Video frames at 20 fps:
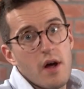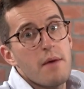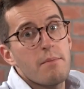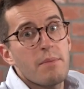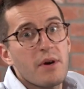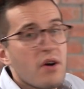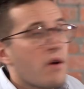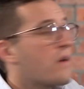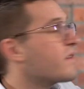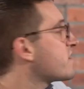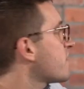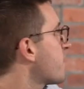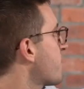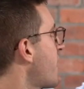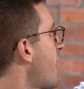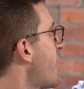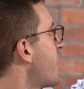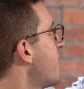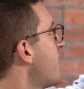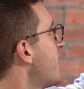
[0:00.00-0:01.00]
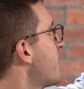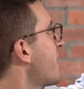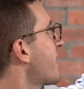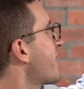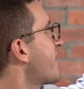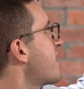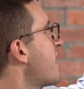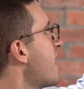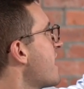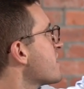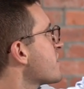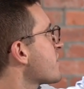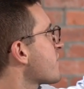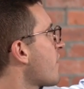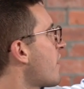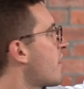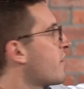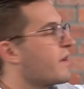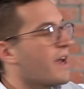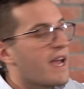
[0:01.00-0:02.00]
Because of that, the cash
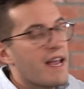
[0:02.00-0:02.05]
flow,